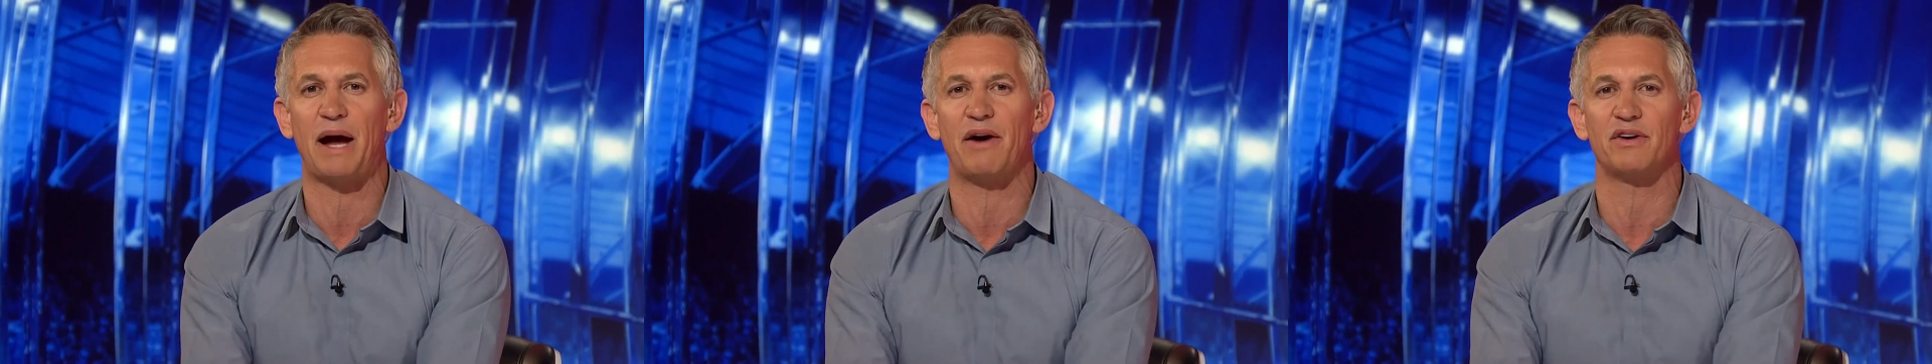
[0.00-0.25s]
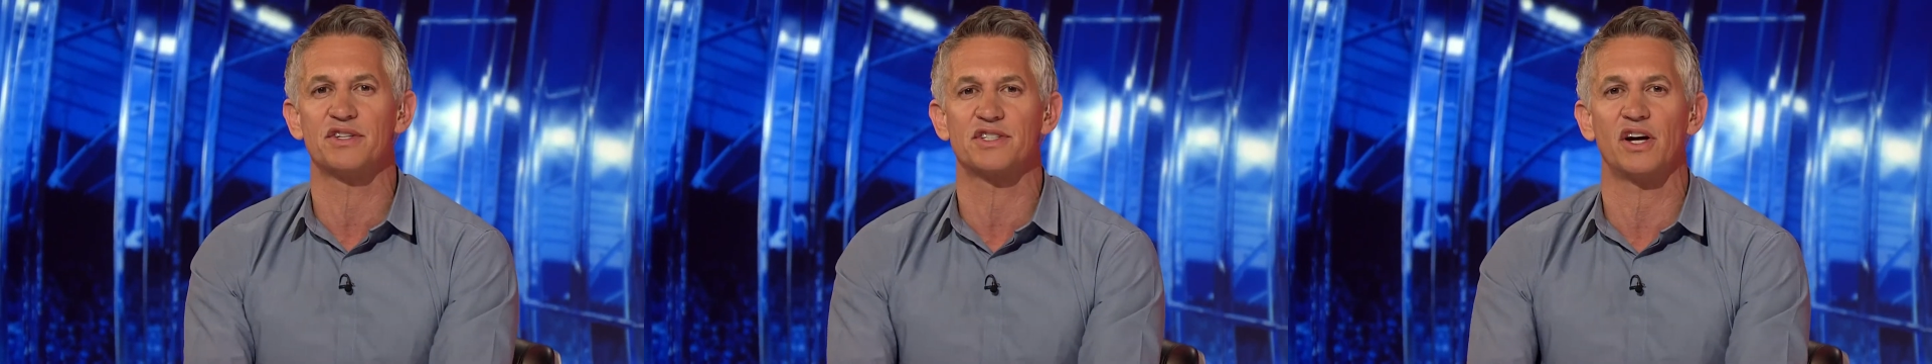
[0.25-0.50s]

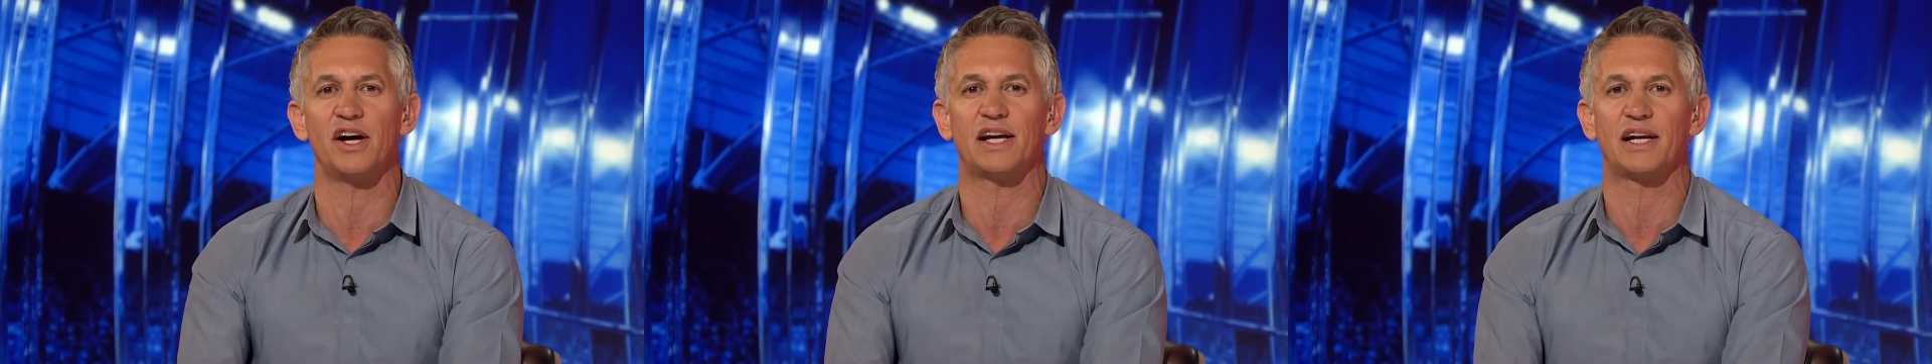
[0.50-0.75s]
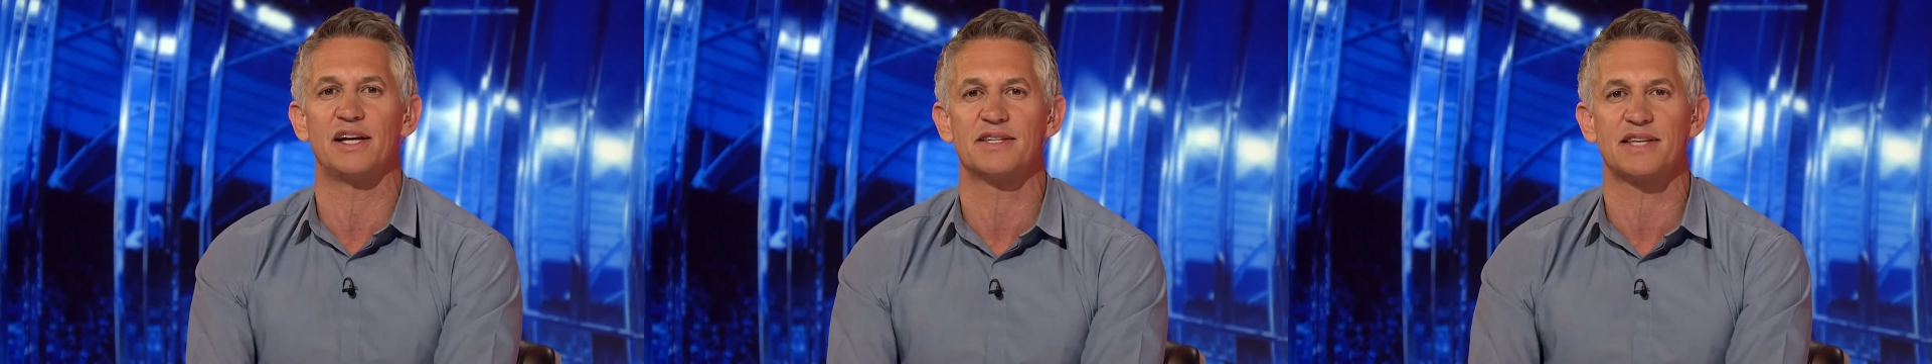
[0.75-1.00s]

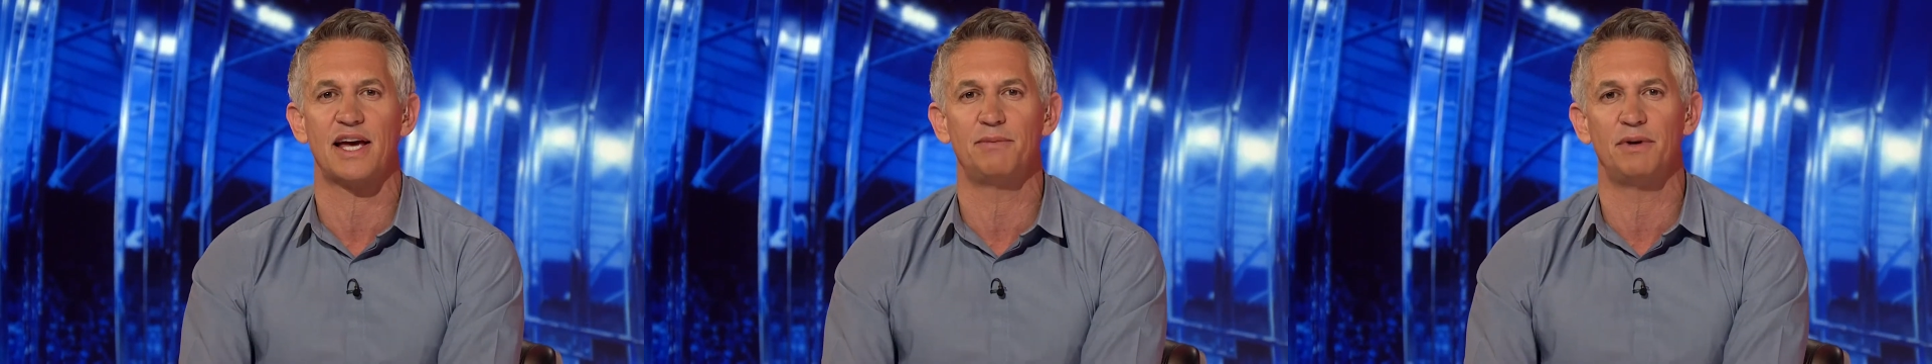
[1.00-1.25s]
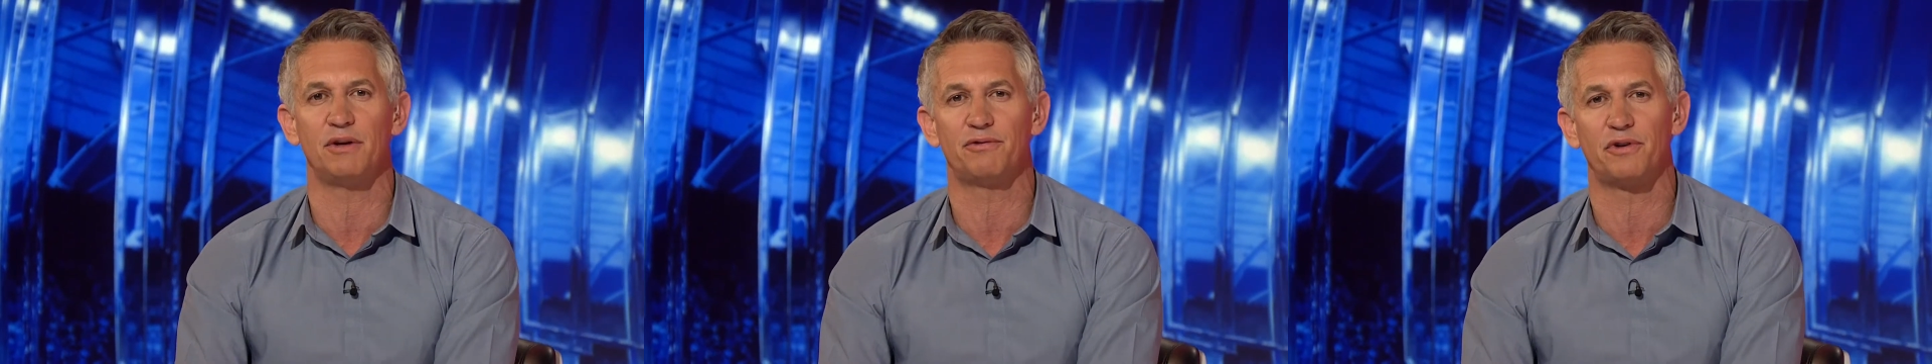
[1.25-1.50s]
paracyclist
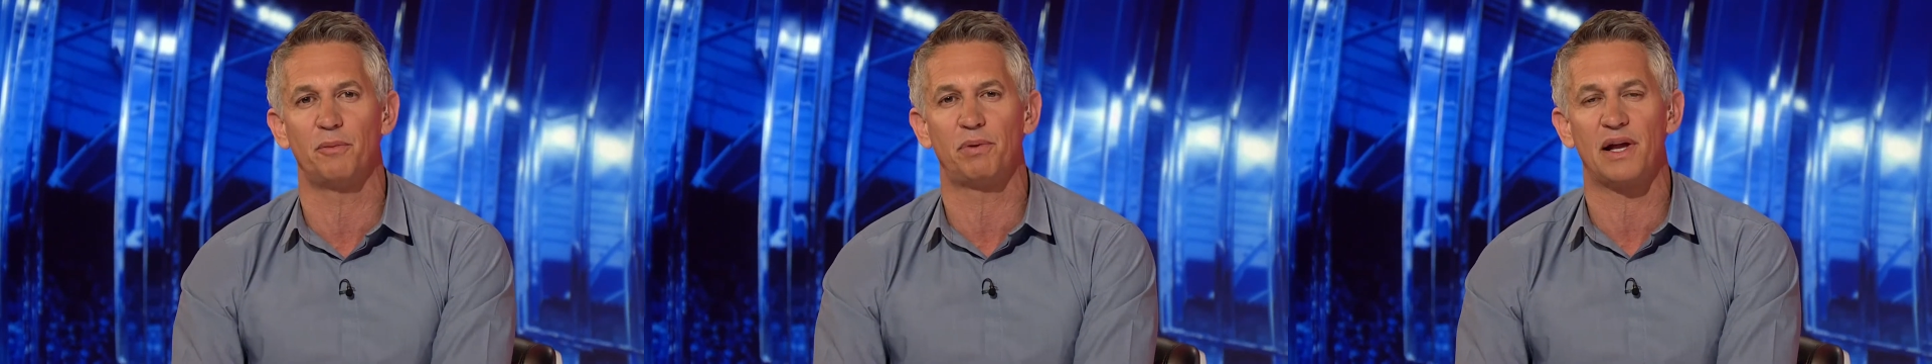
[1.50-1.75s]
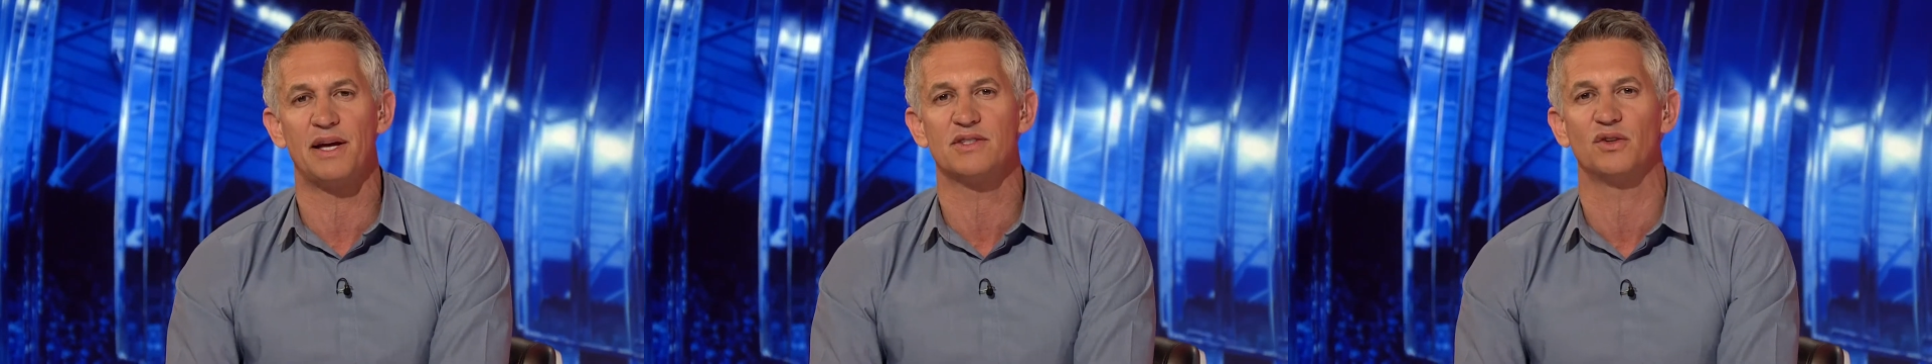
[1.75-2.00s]
aiming for a
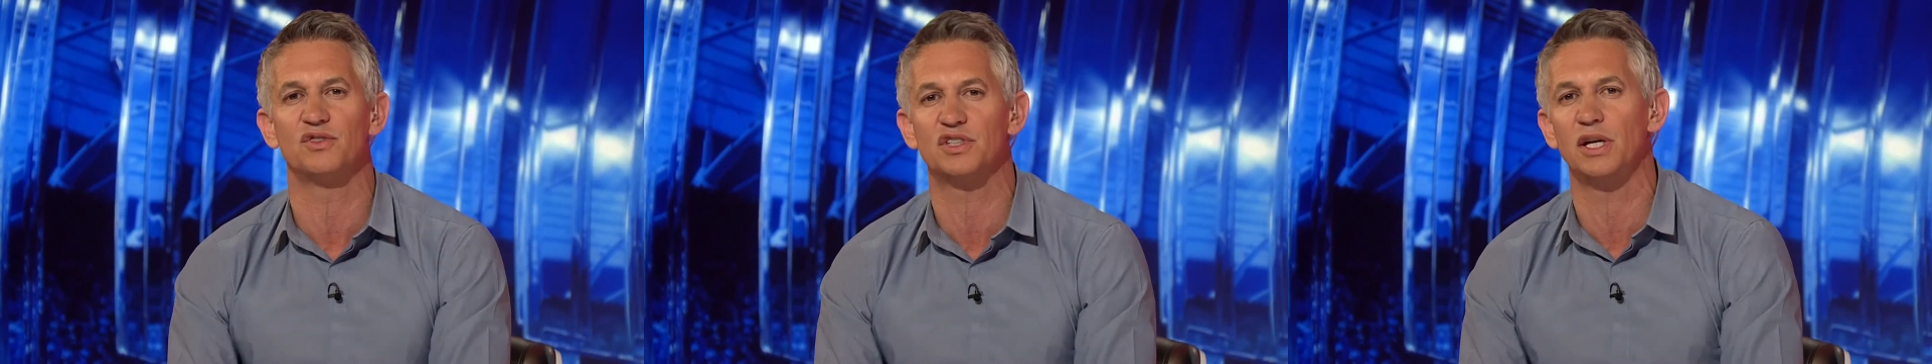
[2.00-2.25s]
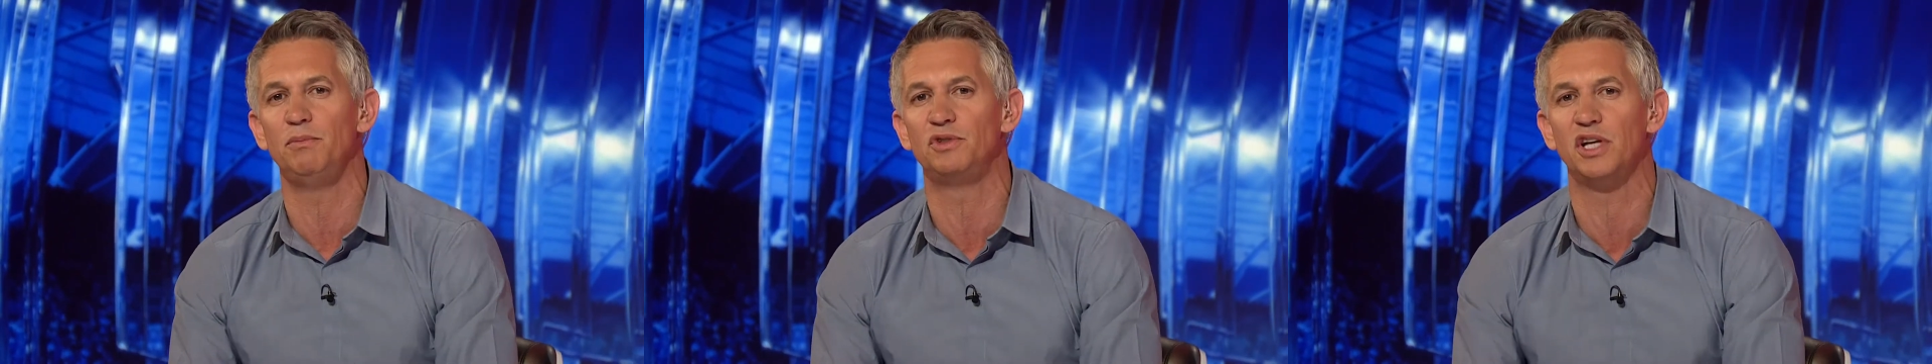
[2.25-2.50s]
place on
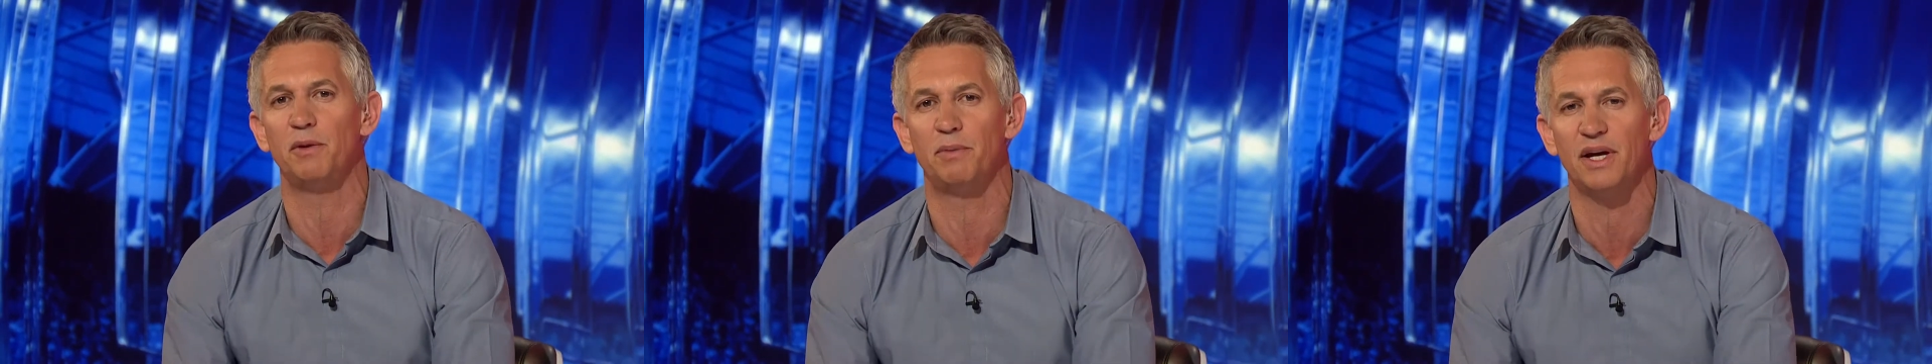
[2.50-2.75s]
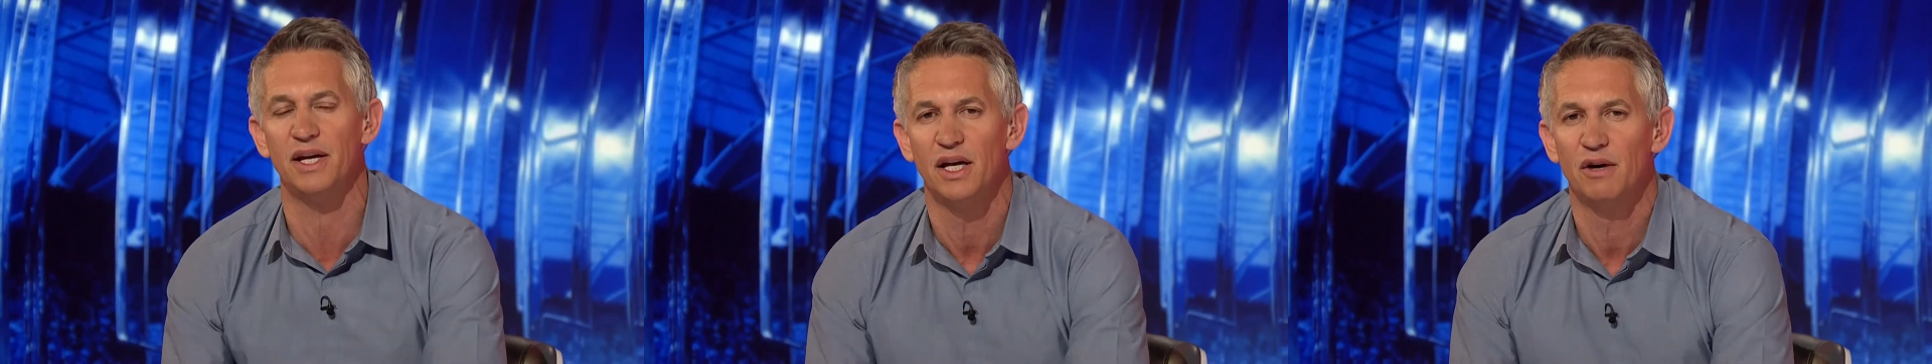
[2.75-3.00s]
Team
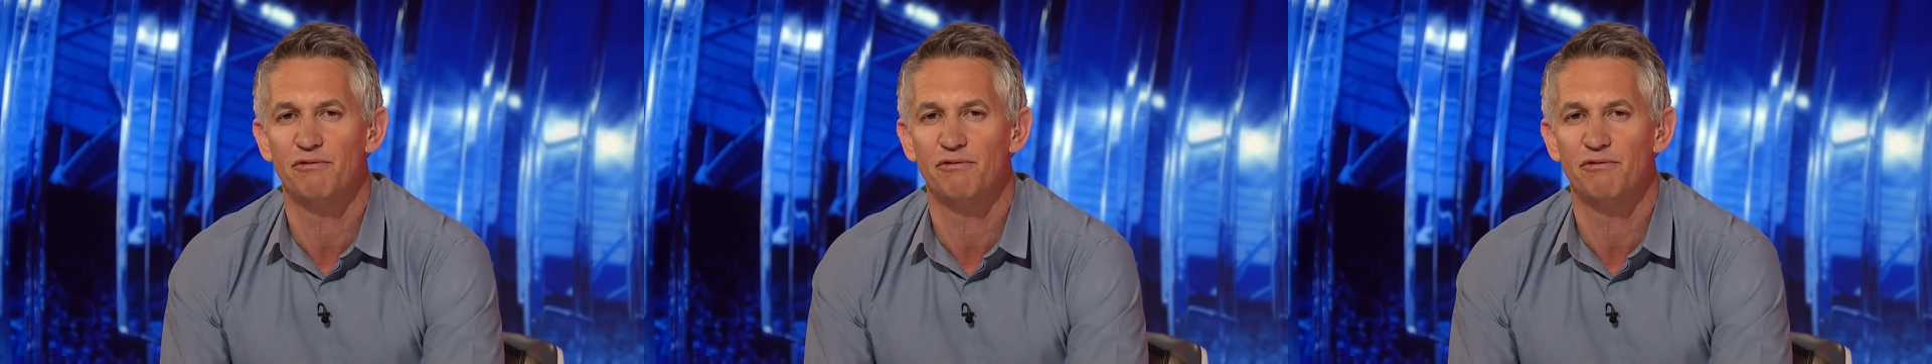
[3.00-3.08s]
GB